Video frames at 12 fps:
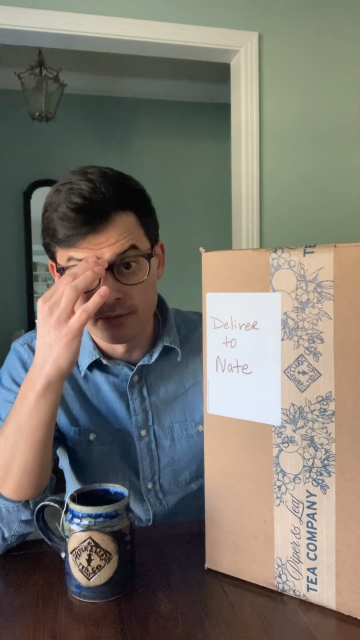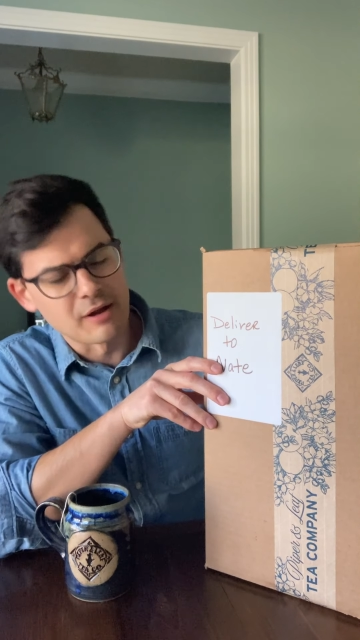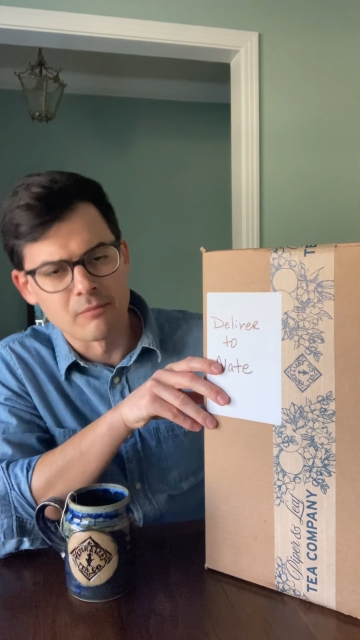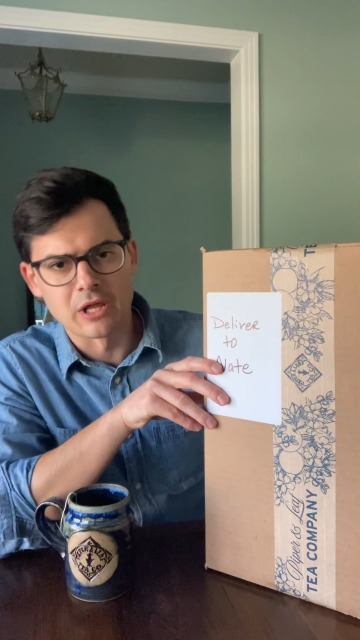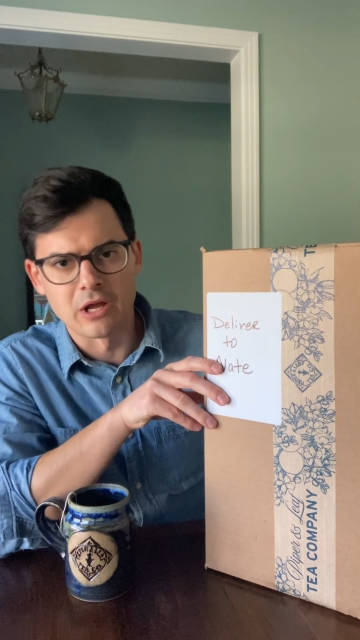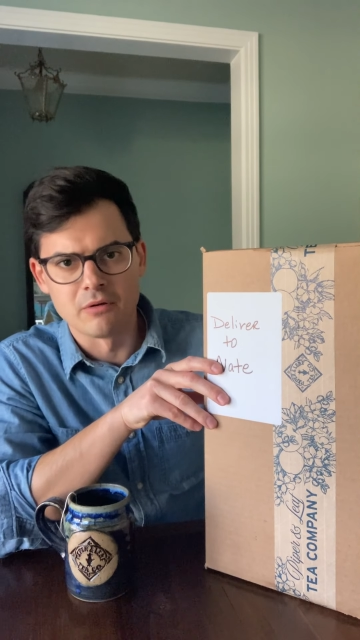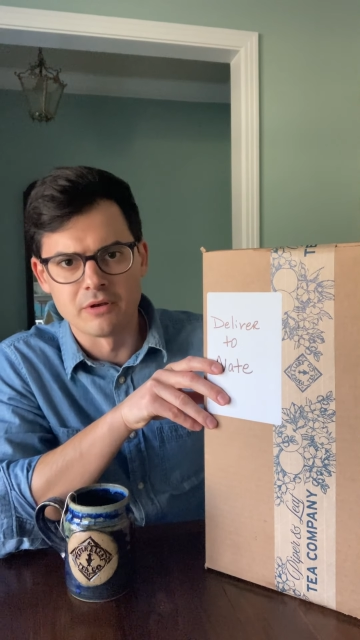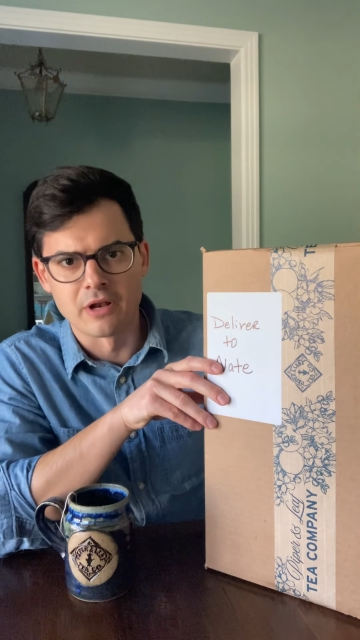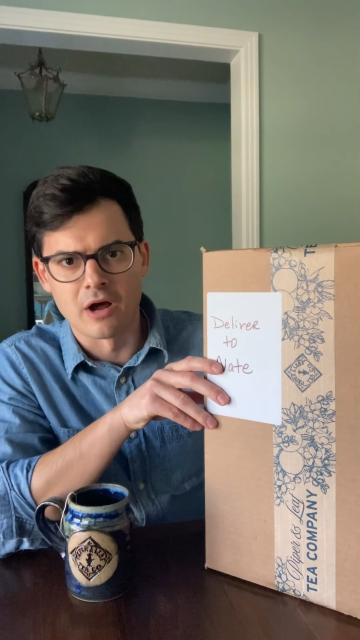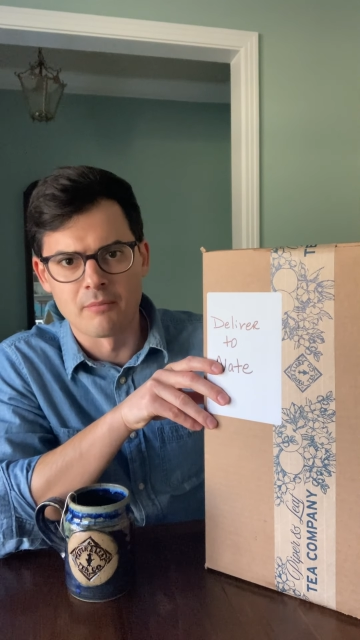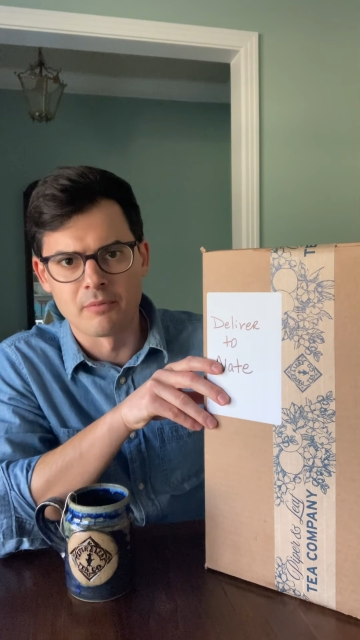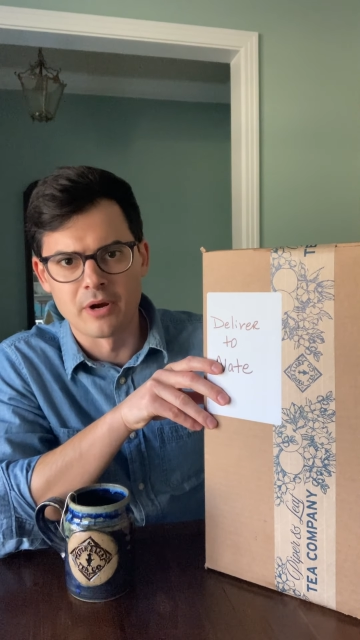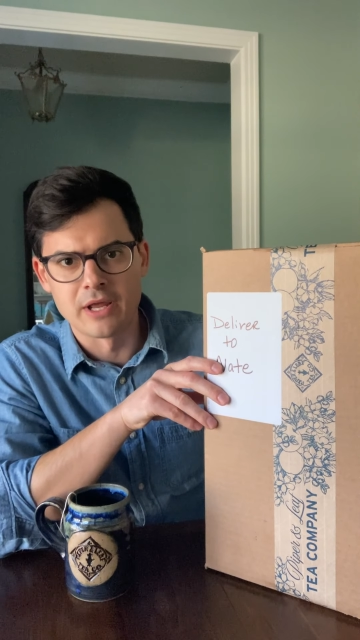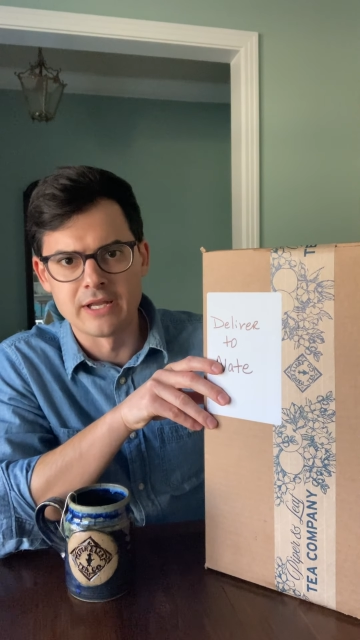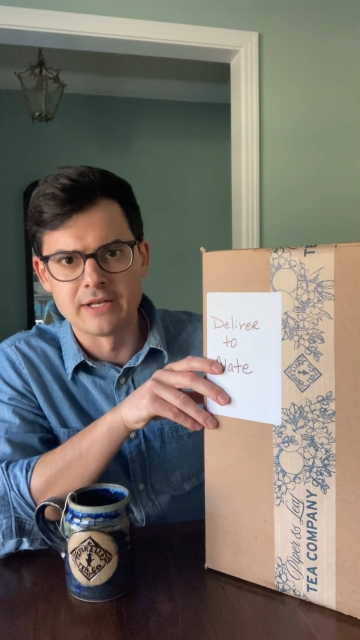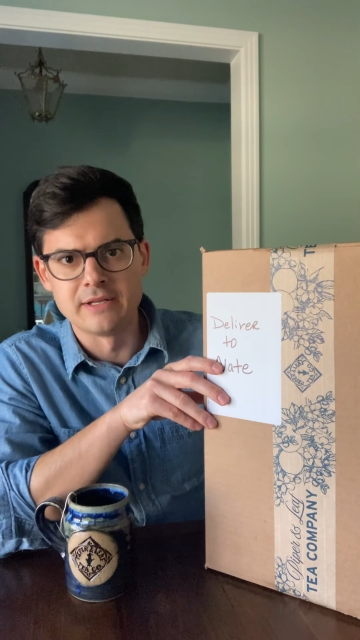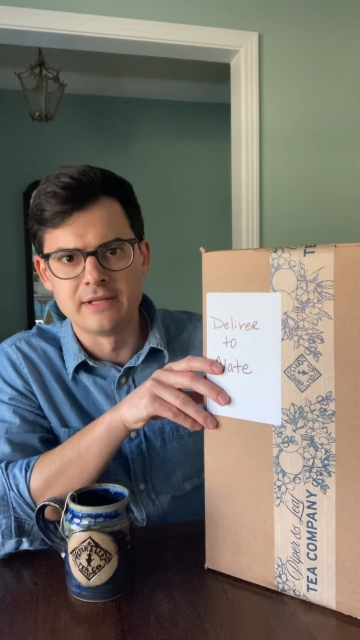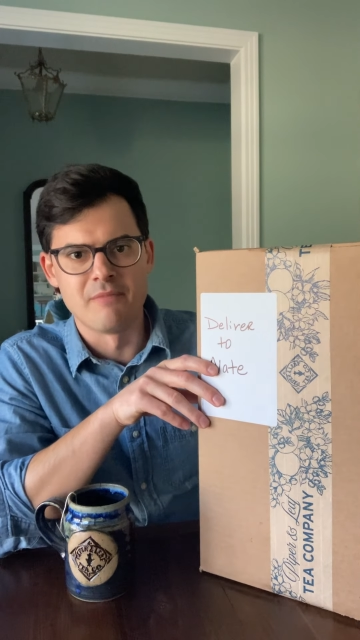Family owned and
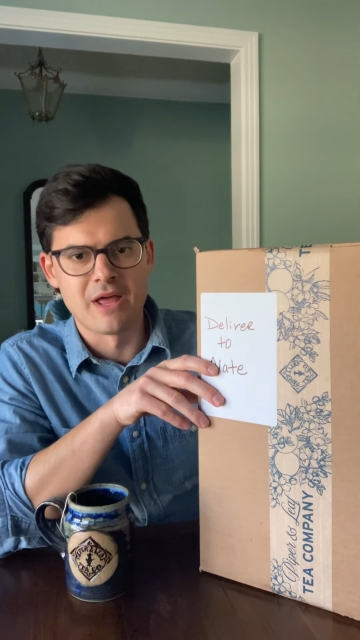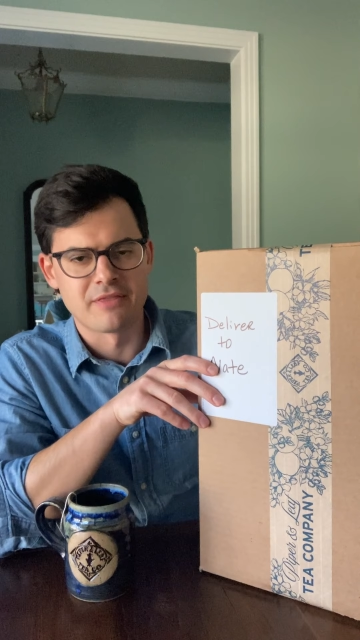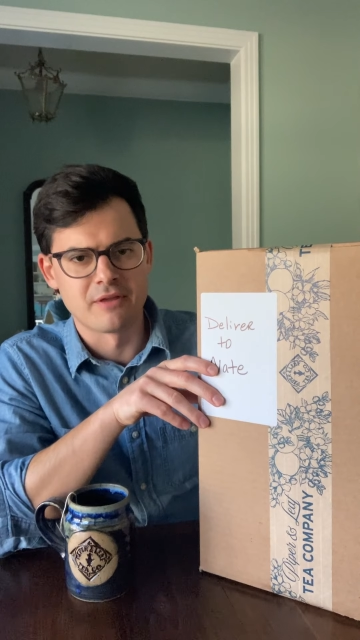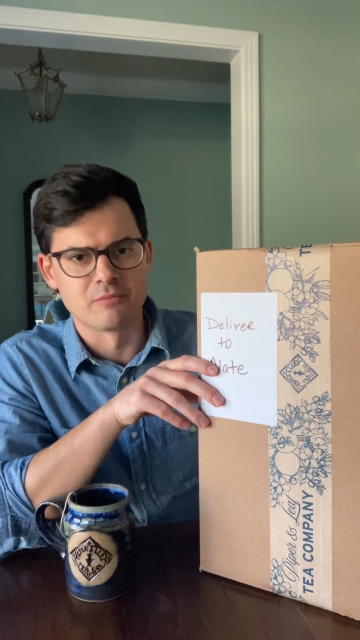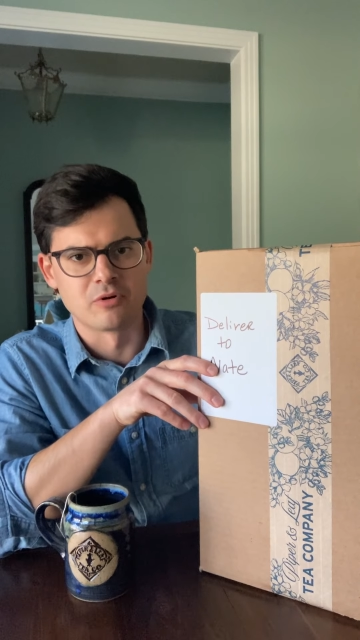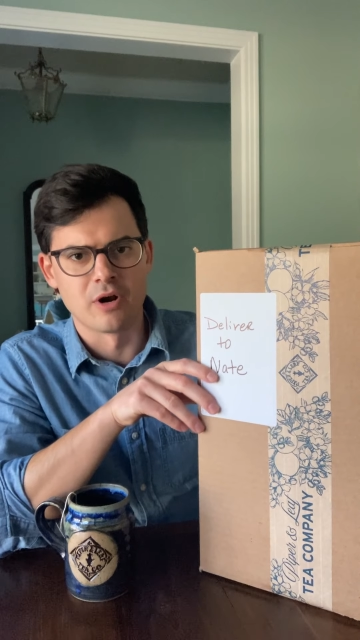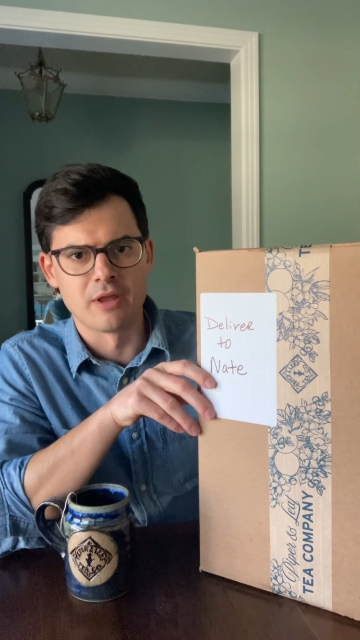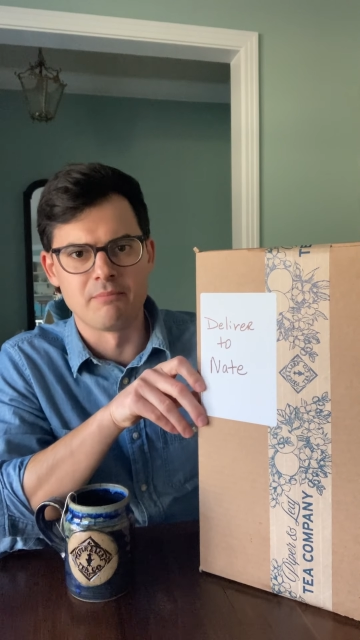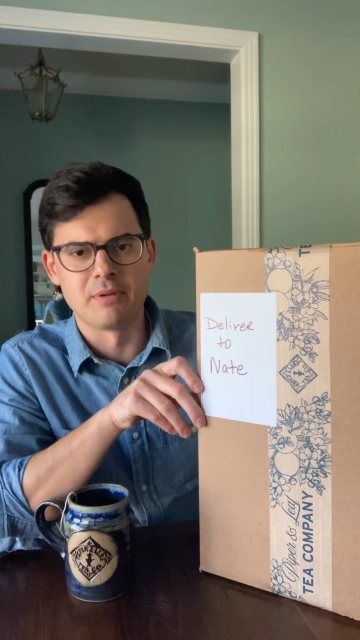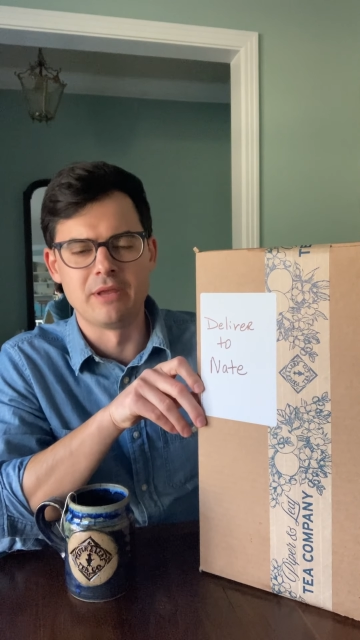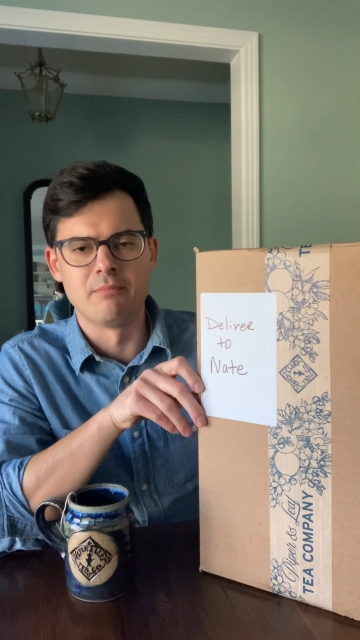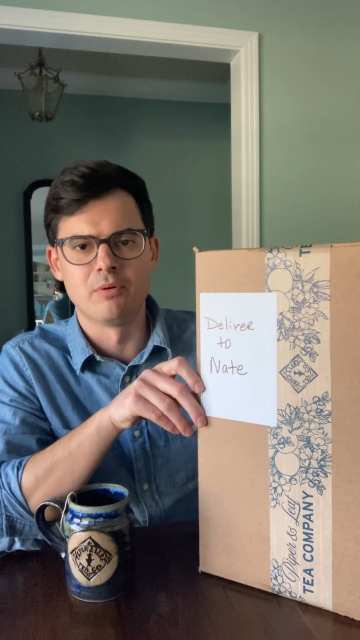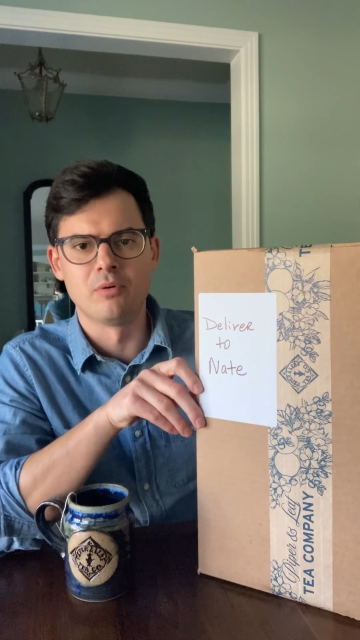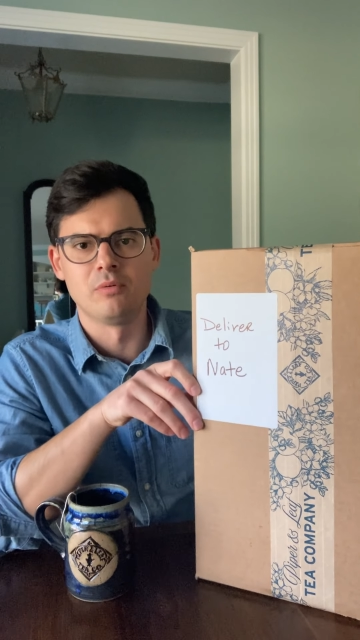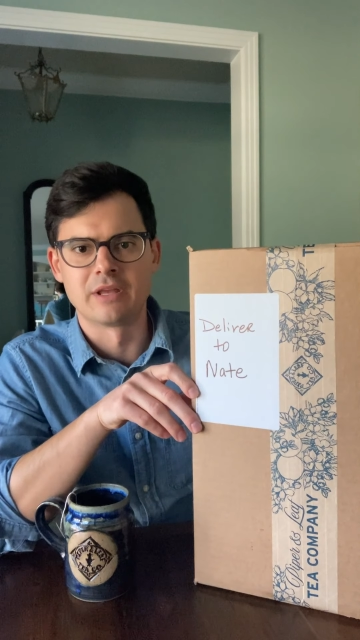operated. Met them, great people.